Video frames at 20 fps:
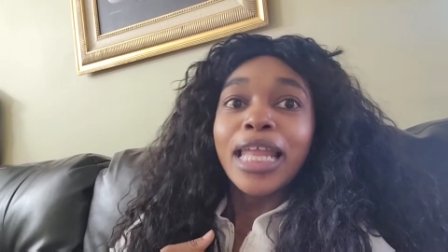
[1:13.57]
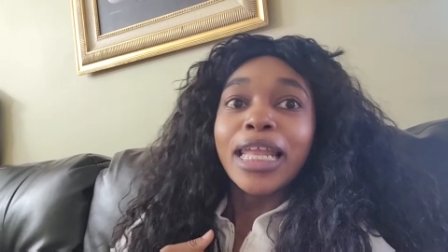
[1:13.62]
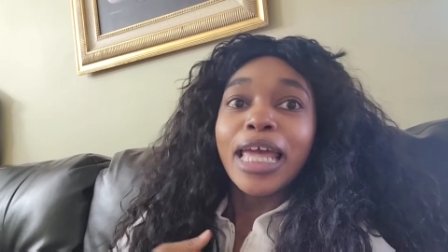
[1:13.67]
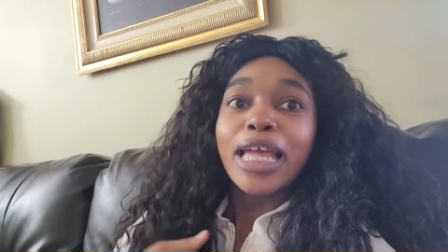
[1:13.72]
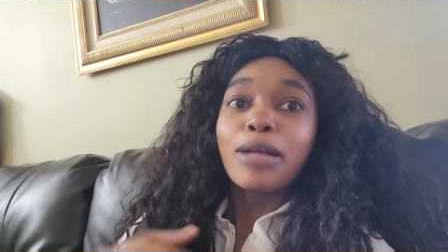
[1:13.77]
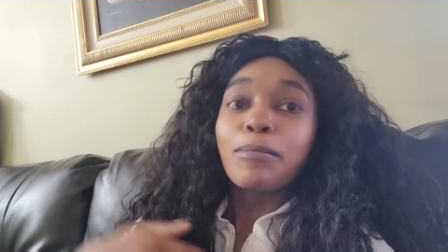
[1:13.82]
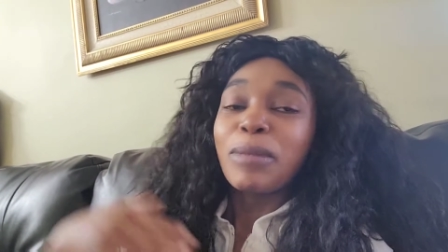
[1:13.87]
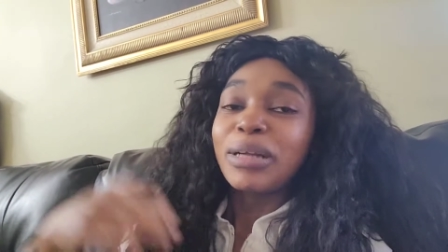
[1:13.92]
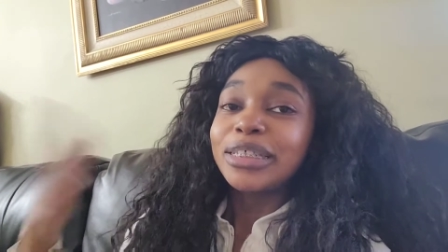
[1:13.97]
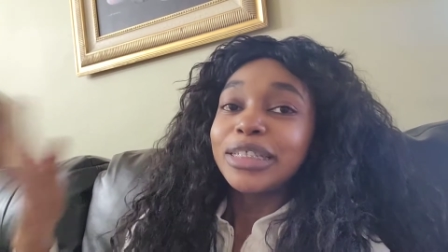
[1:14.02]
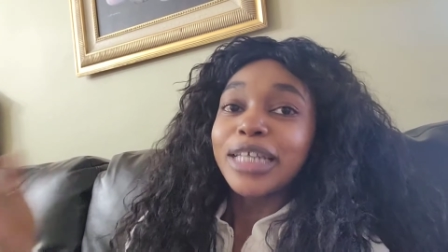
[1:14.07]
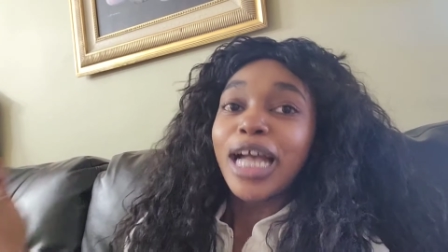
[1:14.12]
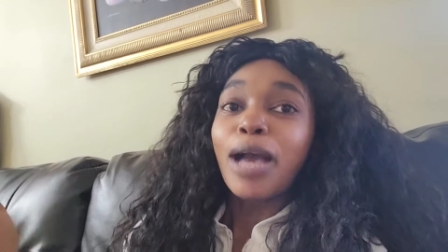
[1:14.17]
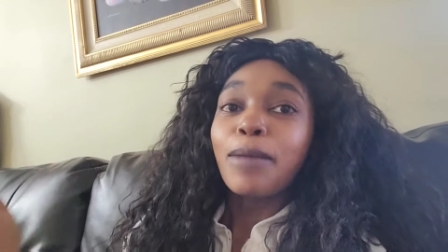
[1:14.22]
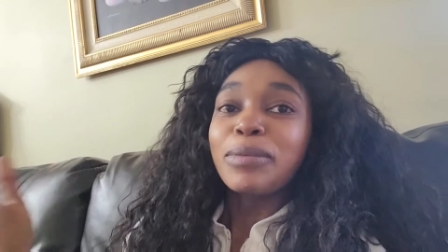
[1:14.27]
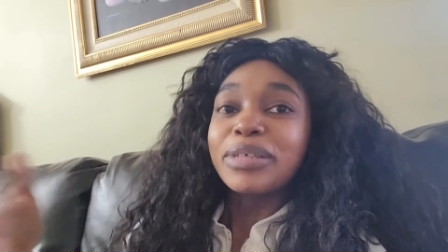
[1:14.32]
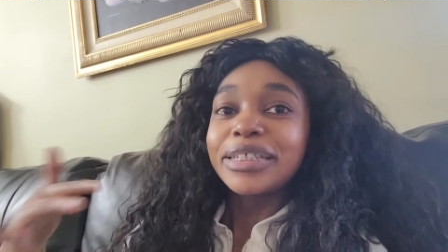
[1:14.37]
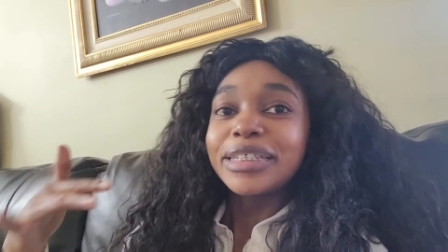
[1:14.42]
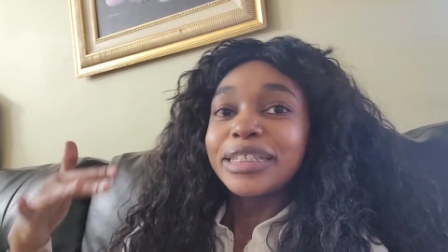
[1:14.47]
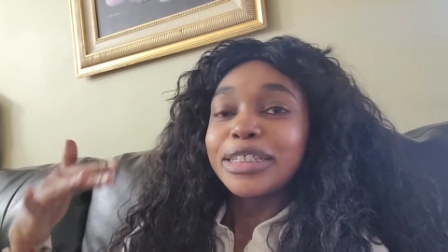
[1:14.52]
like my
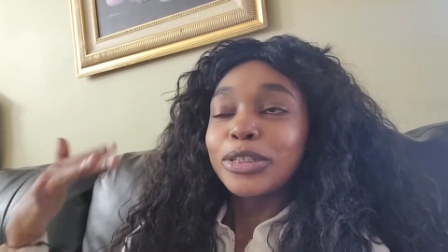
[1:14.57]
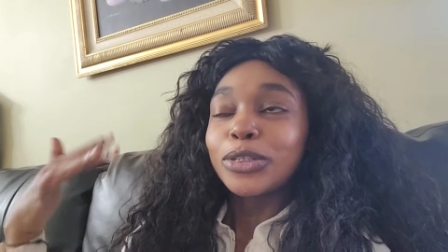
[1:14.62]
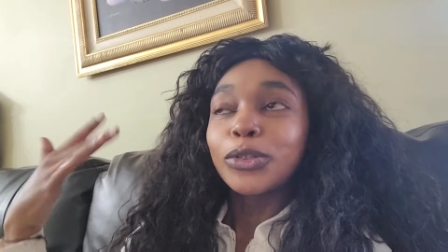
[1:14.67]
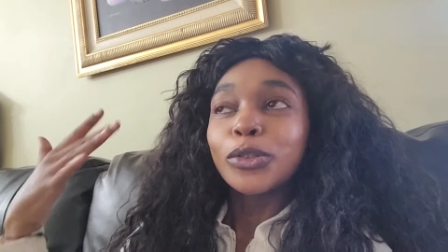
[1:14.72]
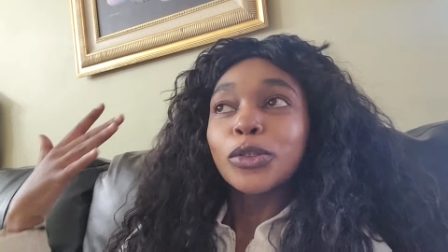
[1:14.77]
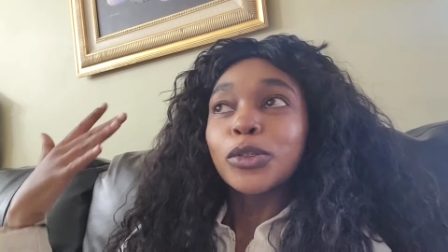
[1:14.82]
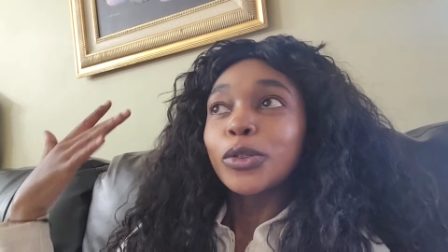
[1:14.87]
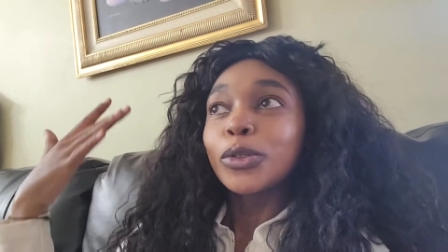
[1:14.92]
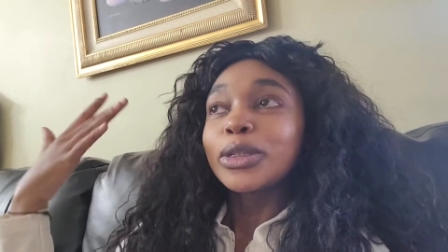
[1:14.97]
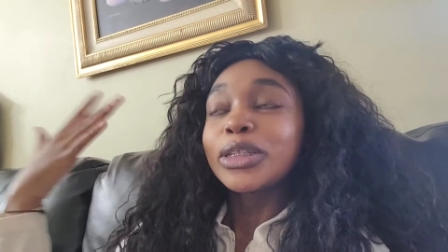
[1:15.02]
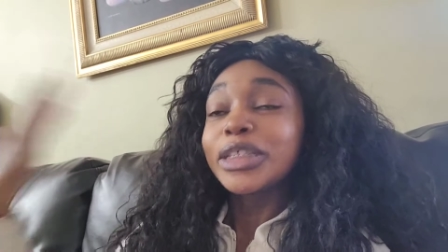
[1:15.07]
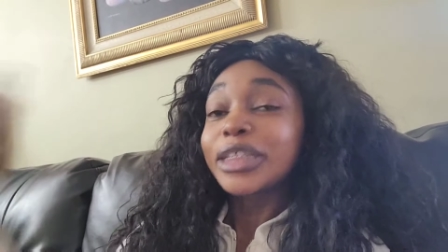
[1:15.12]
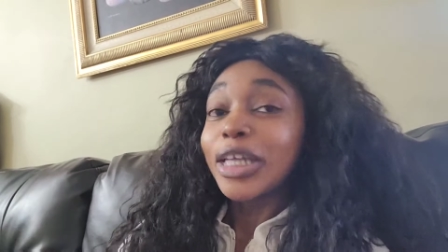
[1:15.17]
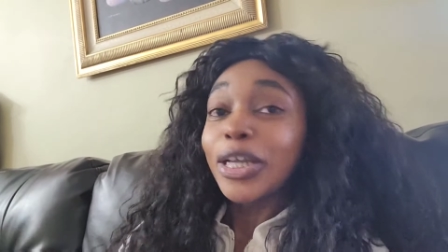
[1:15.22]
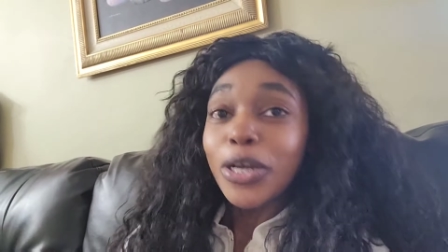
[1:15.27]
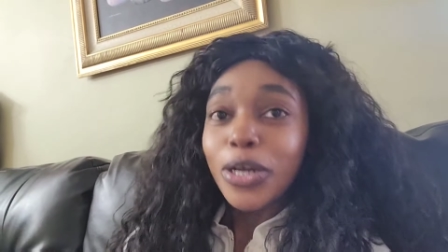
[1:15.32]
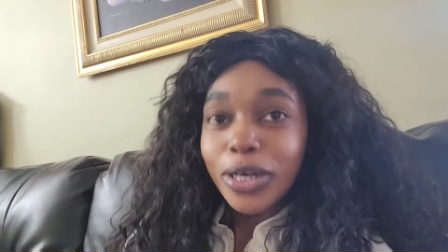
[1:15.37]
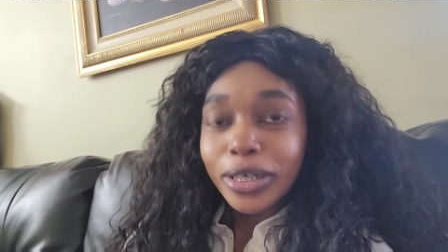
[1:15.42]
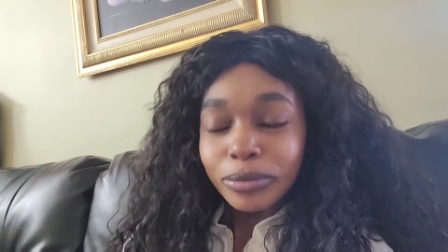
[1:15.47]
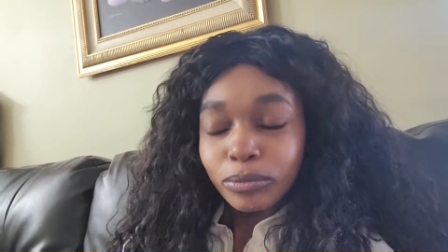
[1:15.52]
job is just to
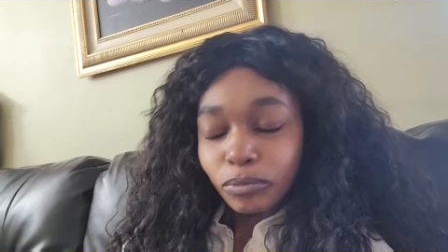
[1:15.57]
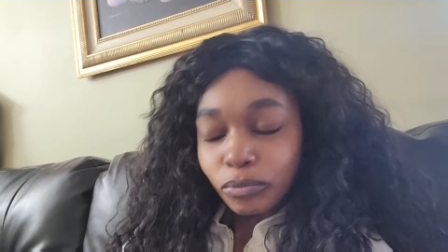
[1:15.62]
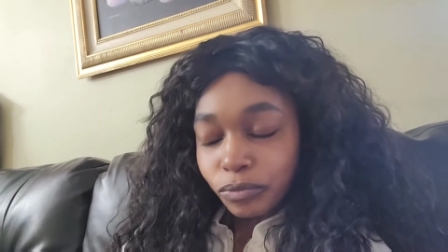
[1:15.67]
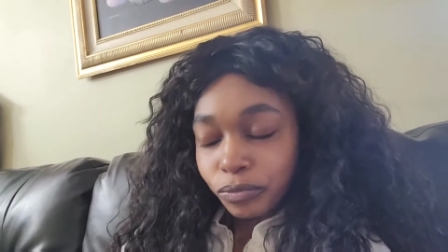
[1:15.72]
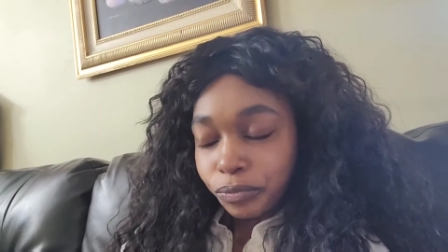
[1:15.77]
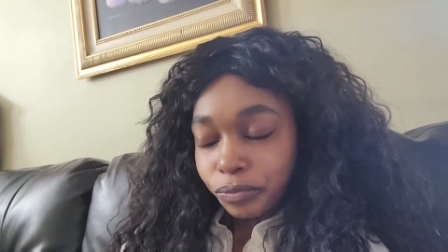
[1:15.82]
share